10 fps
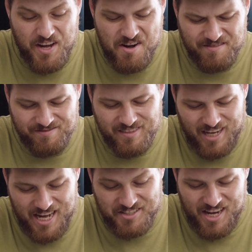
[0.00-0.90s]
fear,
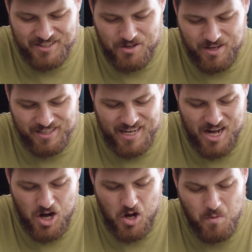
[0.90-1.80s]
ECS Tuning is
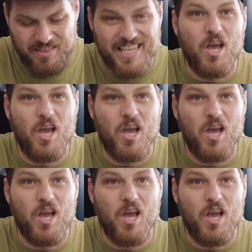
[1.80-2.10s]
here with